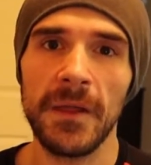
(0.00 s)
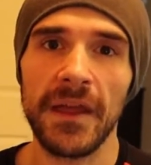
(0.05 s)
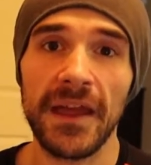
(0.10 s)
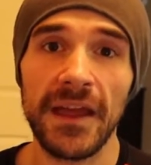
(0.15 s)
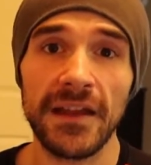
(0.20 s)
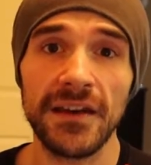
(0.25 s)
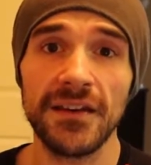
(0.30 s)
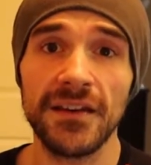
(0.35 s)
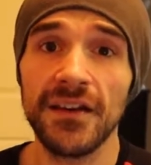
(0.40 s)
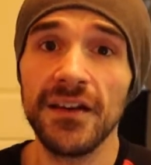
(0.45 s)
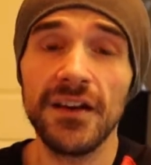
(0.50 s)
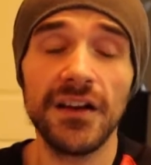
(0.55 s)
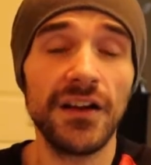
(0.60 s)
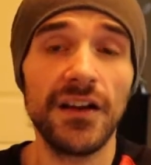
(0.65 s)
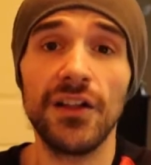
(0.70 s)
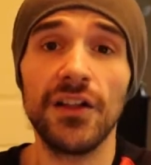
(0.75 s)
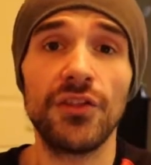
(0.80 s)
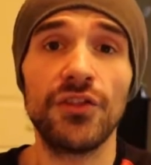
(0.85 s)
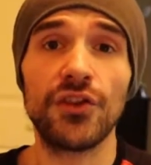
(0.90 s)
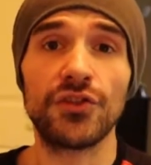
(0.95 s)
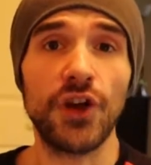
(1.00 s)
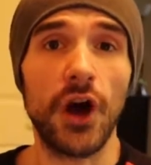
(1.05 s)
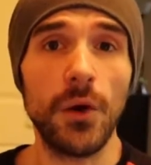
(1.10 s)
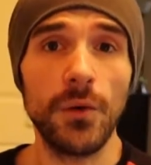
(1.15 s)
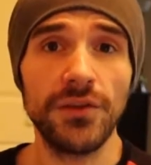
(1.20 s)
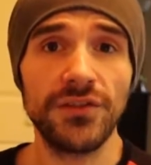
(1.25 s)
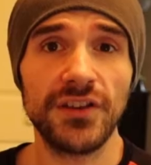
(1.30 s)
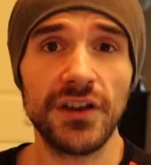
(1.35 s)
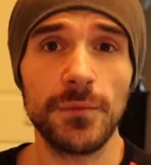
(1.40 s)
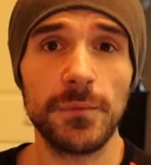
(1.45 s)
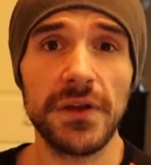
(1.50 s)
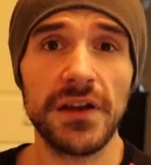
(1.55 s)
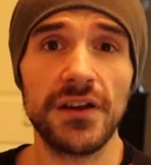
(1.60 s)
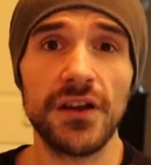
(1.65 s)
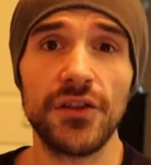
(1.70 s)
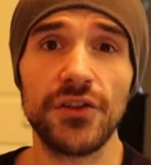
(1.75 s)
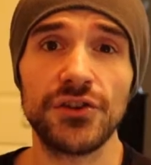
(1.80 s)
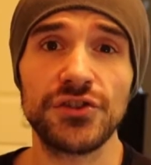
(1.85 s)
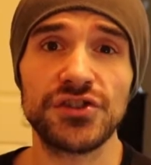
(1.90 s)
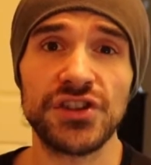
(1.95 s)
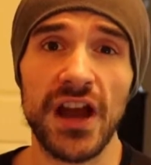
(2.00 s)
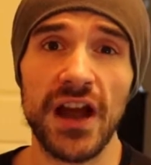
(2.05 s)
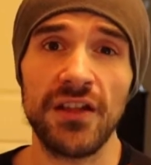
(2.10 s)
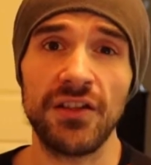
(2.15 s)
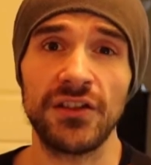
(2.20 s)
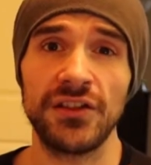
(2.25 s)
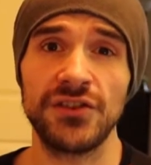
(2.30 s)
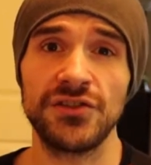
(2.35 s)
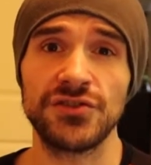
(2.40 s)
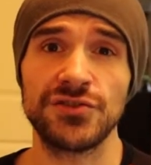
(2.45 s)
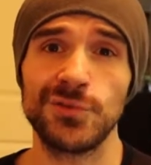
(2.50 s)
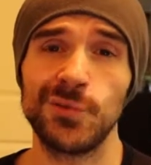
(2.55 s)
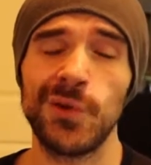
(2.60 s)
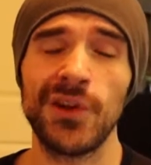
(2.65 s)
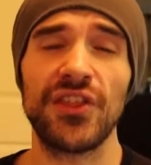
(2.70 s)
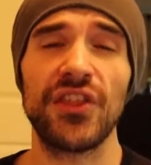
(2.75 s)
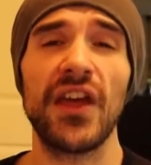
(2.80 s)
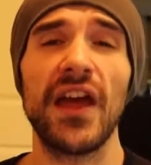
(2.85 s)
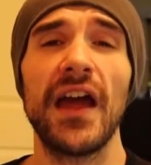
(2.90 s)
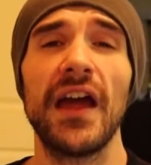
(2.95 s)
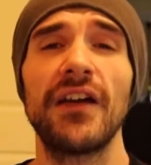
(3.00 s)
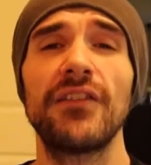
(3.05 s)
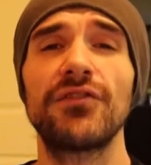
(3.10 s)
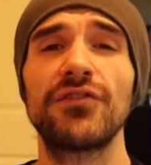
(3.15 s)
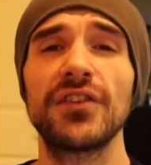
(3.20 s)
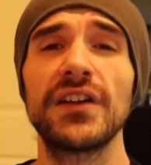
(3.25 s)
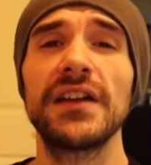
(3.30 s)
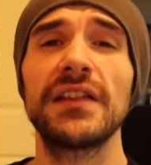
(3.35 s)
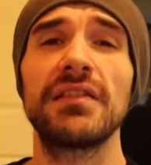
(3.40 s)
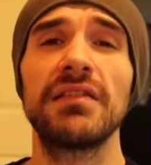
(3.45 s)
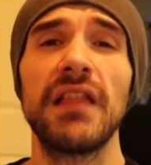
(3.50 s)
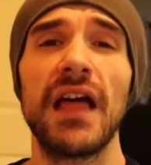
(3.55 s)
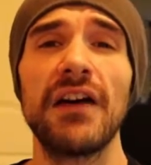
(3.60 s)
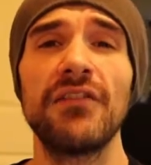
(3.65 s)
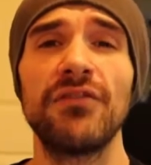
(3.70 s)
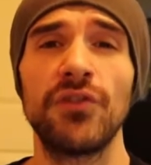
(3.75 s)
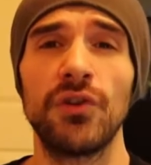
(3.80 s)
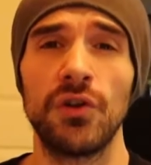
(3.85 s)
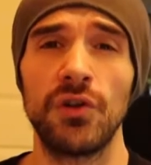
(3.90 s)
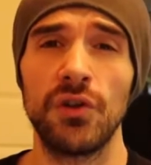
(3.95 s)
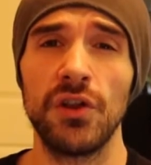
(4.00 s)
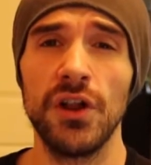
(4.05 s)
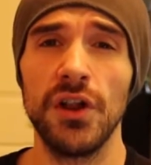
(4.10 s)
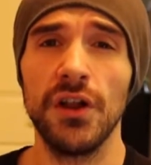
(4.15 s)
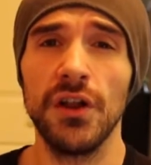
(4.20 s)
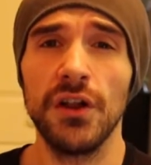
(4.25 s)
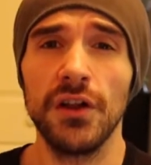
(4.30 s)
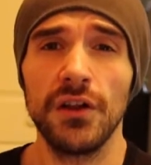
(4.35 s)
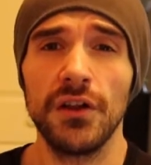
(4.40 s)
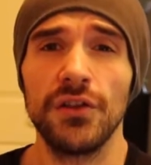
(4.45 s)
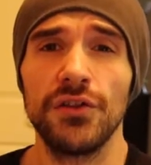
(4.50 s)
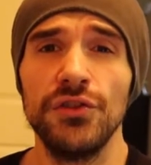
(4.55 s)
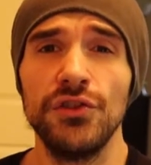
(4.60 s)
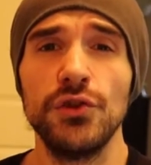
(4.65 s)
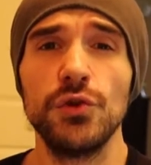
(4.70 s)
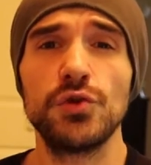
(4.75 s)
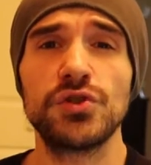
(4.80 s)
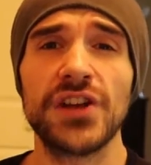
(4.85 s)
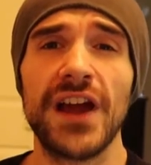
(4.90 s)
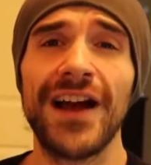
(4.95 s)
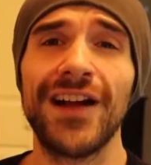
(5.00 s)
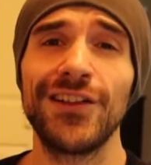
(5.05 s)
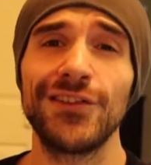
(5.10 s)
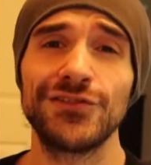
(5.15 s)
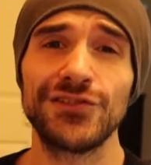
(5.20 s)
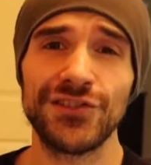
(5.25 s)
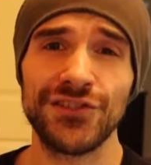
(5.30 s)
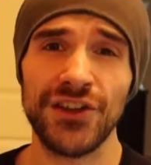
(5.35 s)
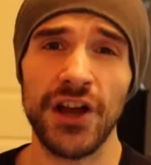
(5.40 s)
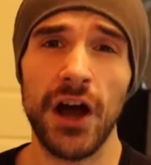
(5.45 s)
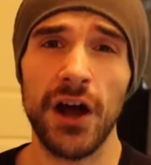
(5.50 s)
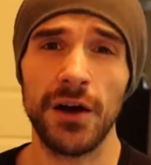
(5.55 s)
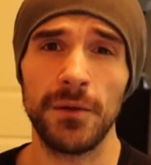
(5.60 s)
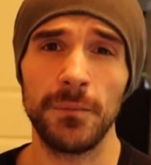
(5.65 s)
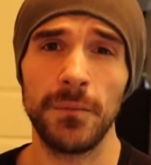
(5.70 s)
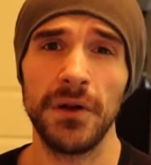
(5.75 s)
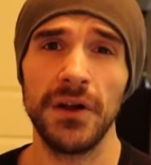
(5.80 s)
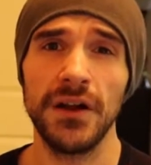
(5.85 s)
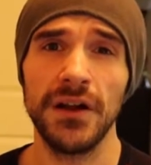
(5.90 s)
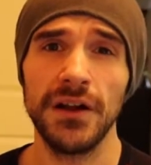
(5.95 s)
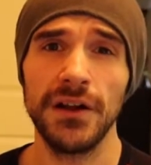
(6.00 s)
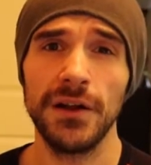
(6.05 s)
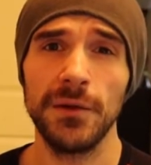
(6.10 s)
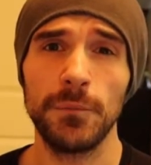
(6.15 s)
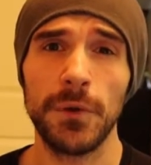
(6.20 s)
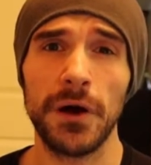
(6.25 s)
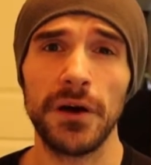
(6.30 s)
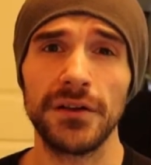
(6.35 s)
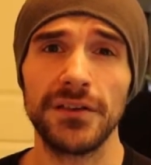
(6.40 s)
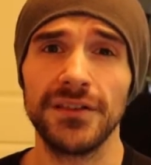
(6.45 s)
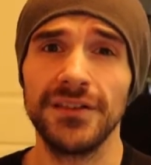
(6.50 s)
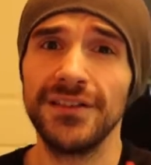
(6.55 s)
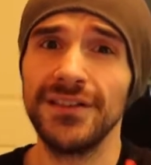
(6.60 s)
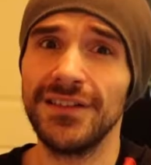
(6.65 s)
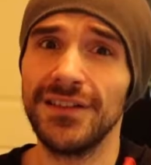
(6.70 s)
And there's always going to be another challenge. With every level, new challenges come. But